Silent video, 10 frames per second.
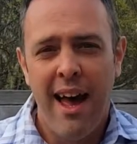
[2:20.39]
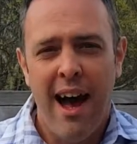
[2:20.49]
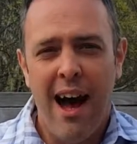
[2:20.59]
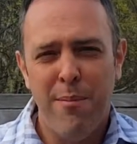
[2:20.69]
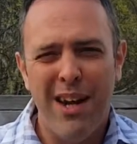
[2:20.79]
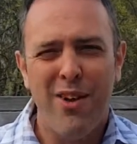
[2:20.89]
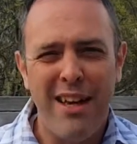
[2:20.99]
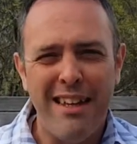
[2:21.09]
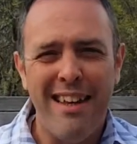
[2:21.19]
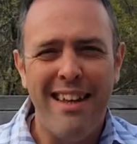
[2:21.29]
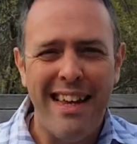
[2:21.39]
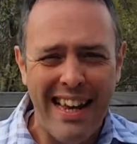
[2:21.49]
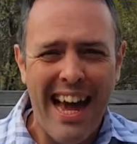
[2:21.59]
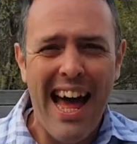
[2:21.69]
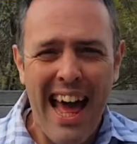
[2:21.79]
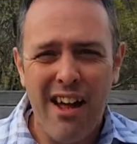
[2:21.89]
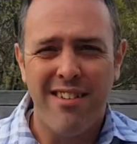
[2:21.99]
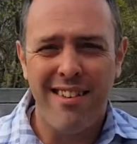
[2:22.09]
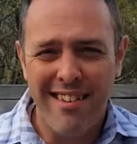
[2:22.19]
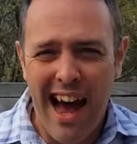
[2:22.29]
But it got out of
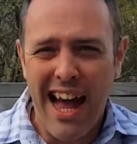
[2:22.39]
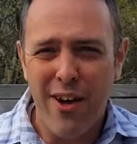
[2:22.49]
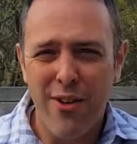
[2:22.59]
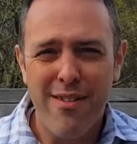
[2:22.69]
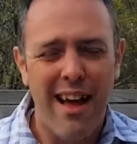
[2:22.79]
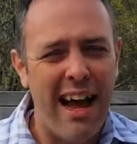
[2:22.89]
style.